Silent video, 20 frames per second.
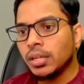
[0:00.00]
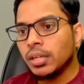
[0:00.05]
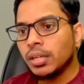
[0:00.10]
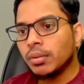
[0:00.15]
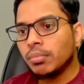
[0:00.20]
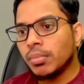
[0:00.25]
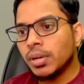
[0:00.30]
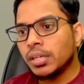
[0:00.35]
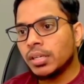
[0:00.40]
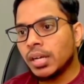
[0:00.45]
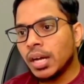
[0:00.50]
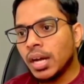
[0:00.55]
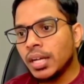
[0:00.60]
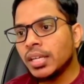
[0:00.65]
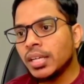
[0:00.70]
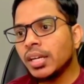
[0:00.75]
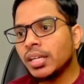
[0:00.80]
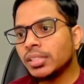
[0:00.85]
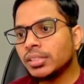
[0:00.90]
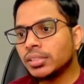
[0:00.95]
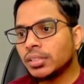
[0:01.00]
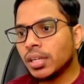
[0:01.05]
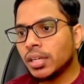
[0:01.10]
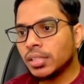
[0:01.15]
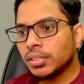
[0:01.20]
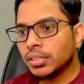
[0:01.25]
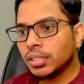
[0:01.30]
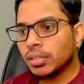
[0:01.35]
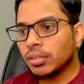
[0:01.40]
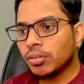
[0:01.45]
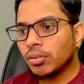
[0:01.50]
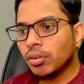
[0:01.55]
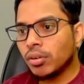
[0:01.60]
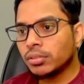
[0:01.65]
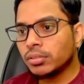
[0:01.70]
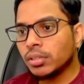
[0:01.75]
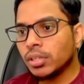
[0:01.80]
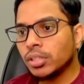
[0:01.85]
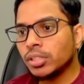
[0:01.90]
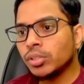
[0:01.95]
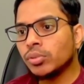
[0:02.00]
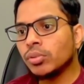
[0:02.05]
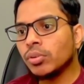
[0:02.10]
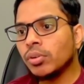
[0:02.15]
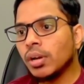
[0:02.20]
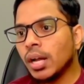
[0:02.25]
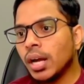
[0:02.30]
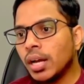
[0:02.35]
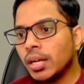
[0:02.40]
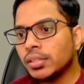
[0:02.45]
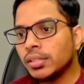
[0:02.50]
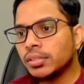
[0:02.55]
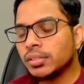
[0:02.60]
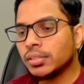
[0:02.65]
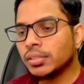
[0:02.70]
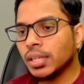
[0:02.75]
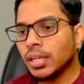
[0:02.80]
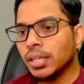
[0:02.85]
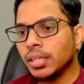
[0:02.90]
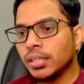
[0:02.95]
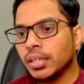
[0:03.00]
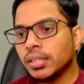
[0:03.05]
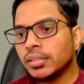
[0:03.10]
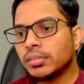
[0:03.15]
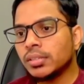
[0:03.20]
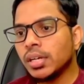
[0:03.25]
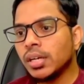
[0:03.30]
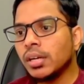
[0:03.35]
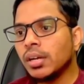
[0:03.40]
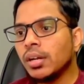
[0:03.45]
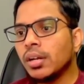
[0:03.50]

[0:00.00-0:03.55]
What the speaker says: but higher installation costs due to large cylinders and